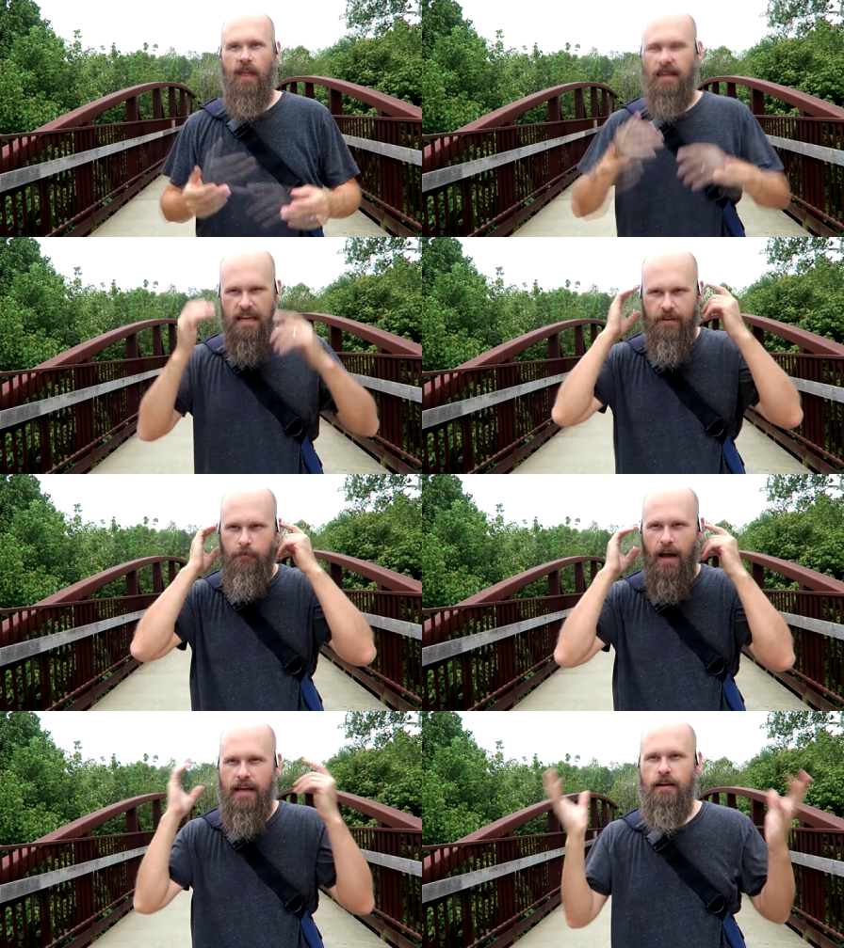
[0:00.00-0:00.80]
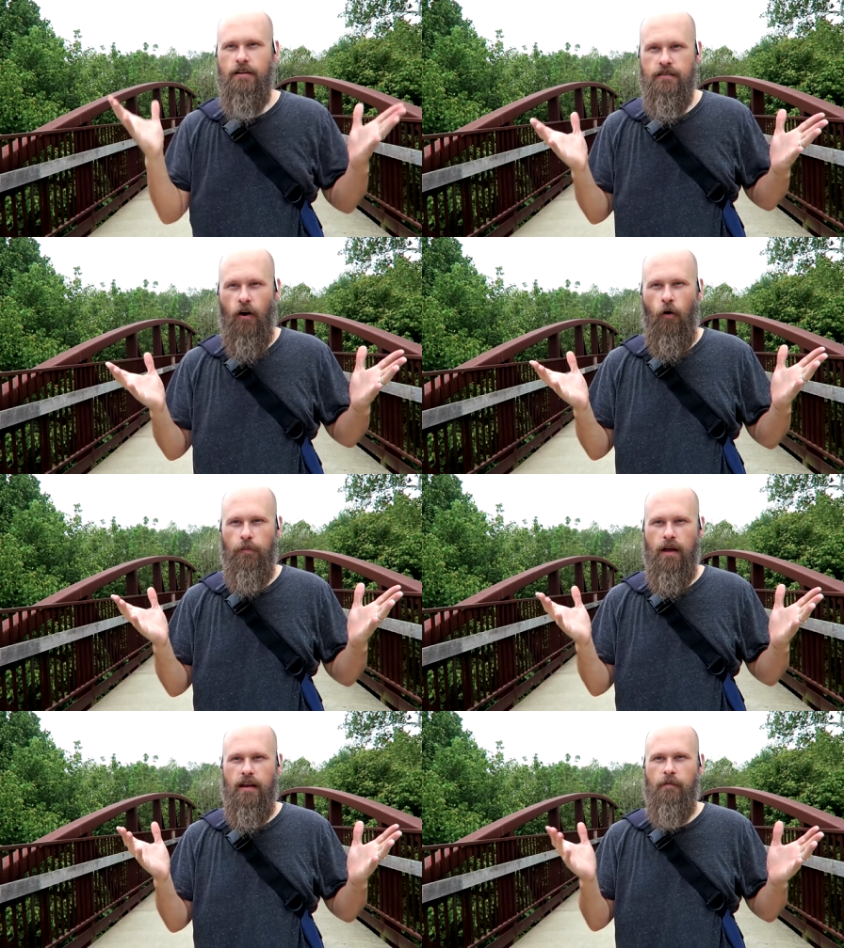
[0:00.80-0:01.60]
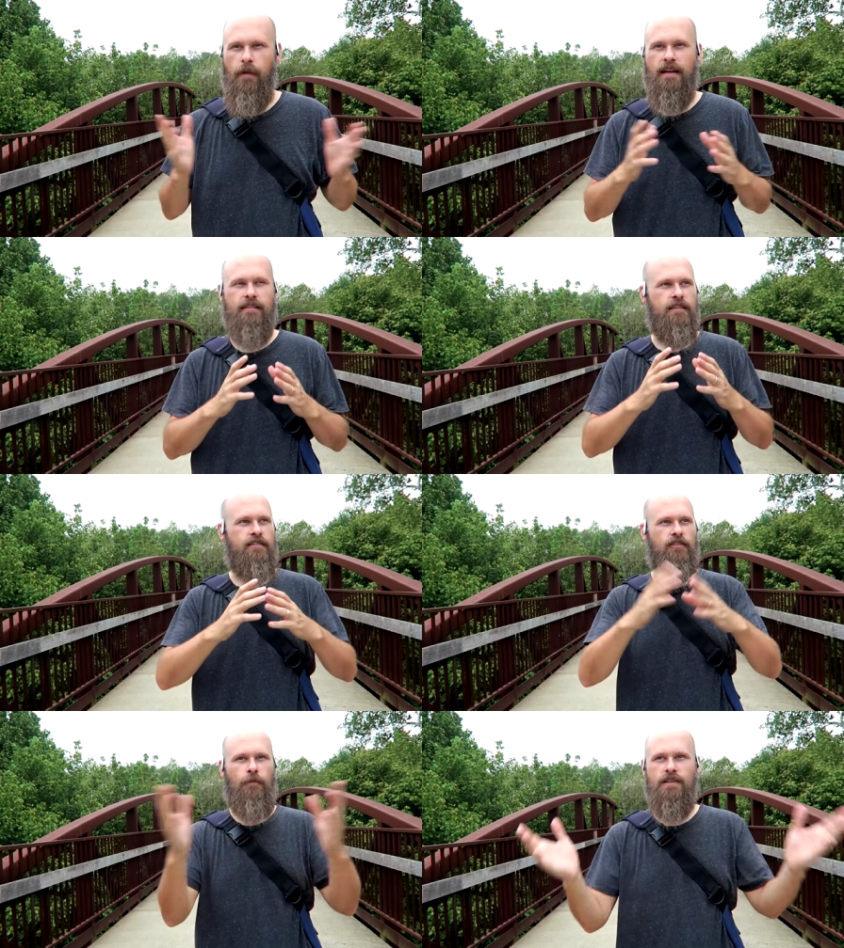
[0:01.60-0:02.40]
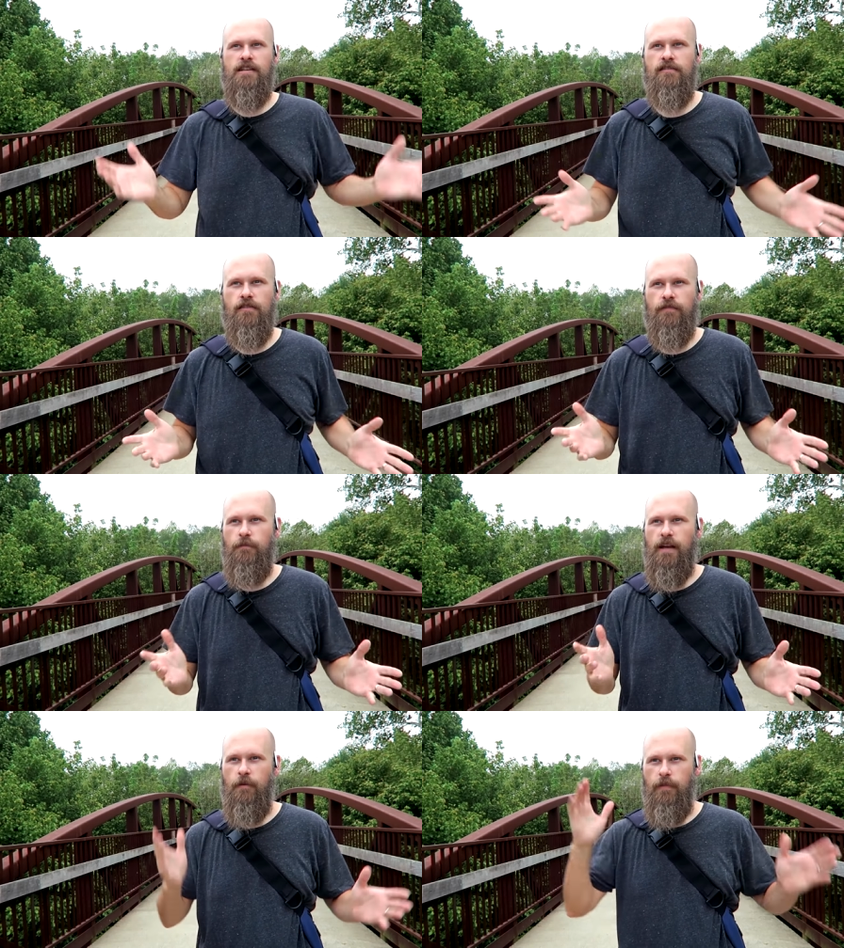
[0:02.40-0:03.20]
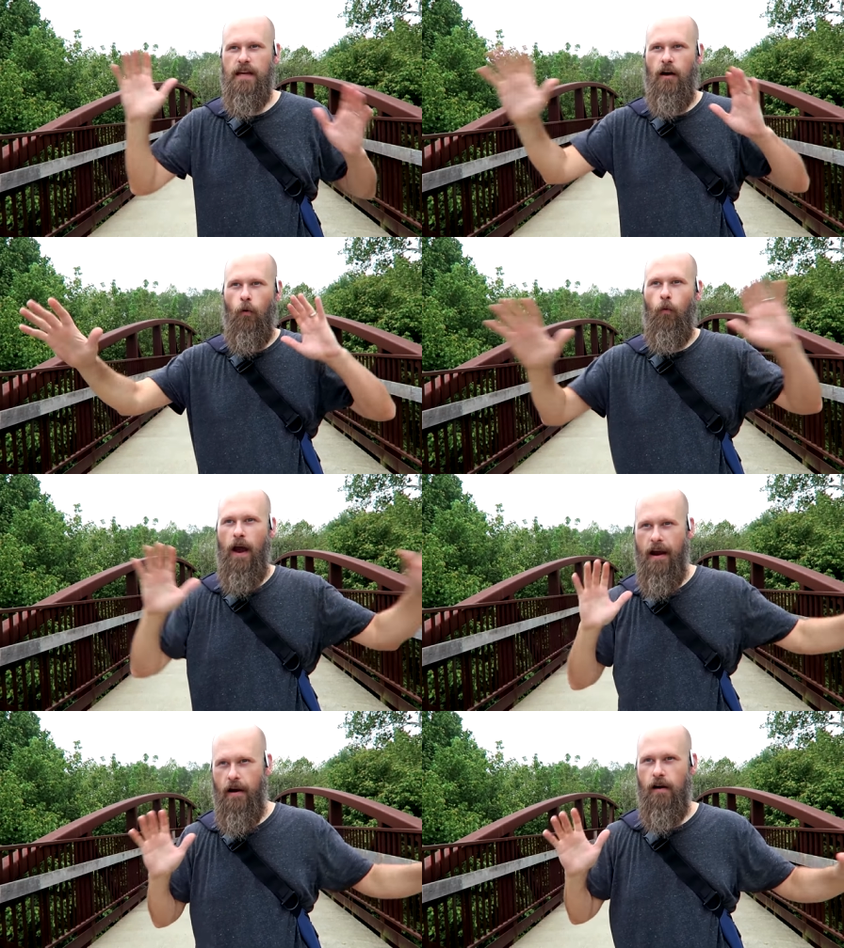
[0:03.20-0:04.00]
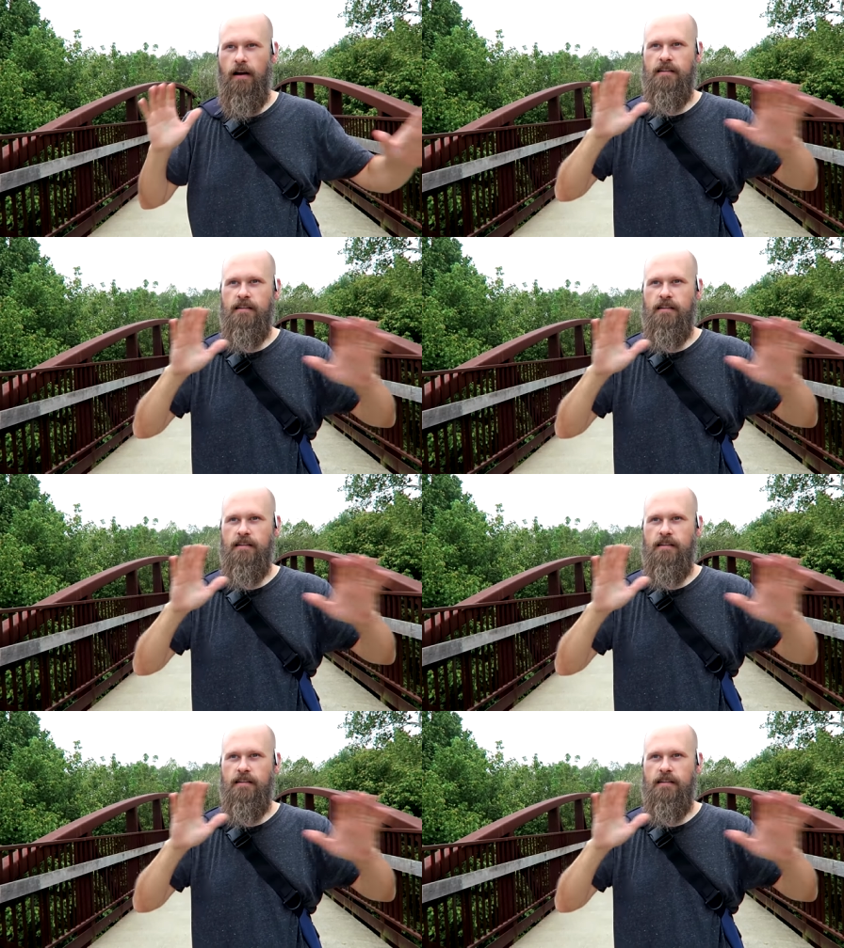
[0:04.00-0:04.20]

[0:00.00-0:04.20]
Leaving my ears open makes it so much easier for me to be aware,